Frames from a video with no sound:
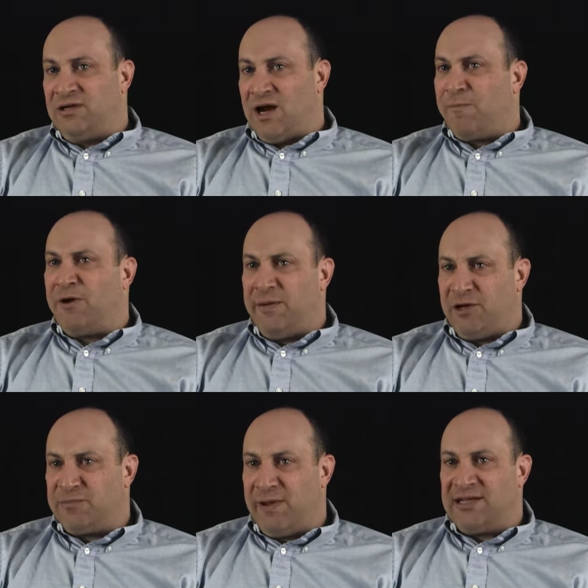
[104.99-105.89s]
are pretty
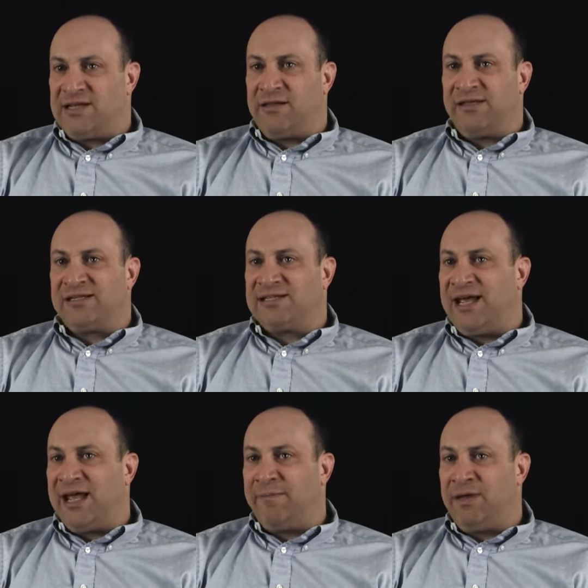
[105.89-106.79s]
much basically the
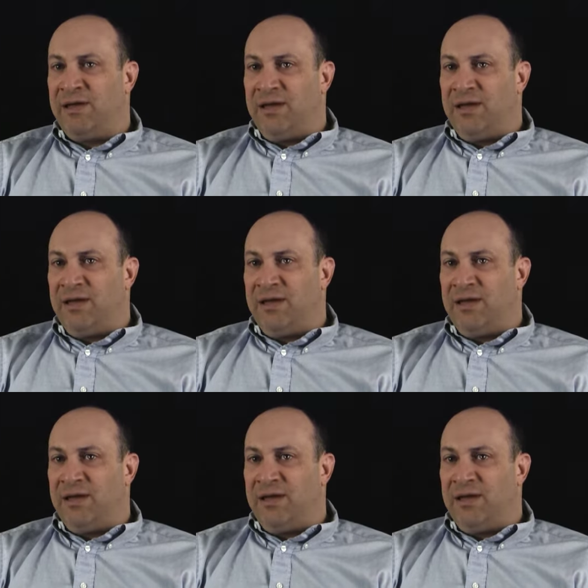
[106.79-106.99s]
same,